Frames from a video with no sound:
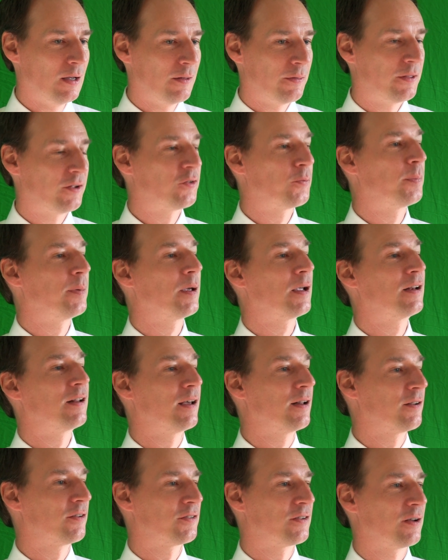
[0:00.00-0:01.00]
This big
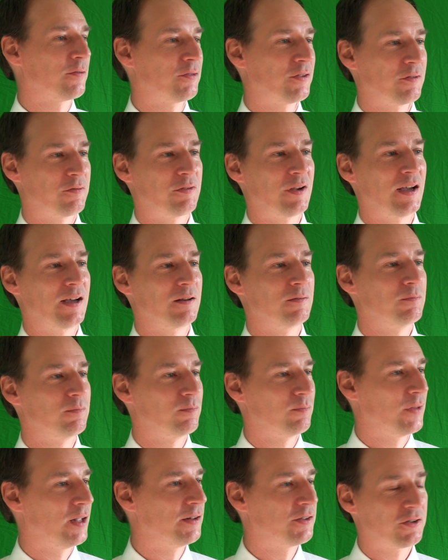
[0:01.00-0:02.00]
data stuff's a fad.
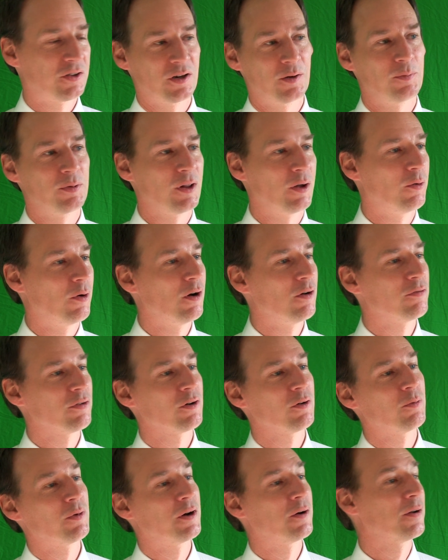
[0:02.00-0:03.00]
It's going to blow
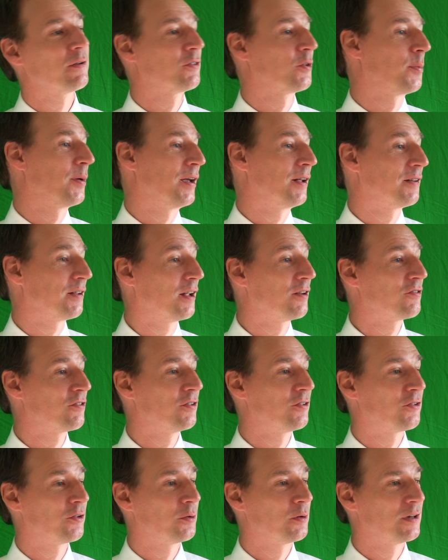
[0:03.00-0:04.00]
over, we don't have to pay attention
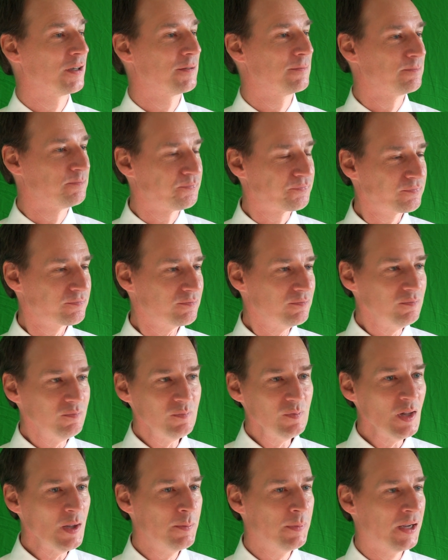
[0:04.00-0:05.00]
to it,
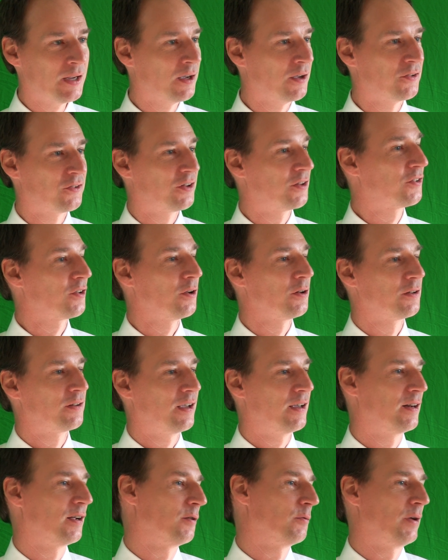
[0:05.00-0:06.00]
because it's all
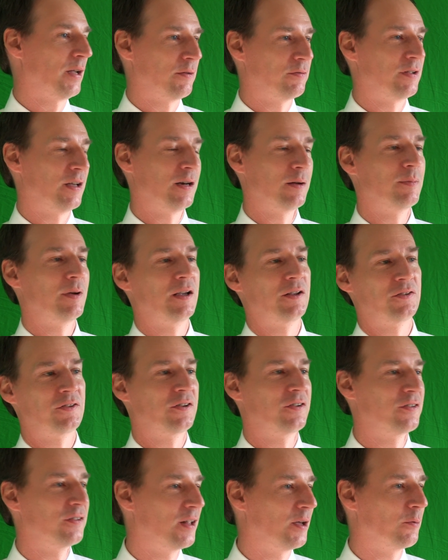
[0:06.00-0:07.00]
data and we have
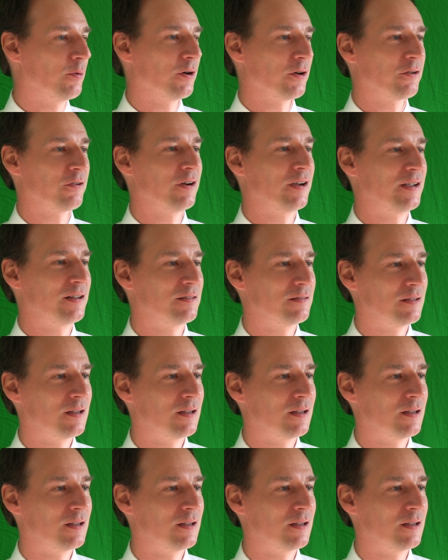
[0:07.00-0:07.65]
databases and they work great.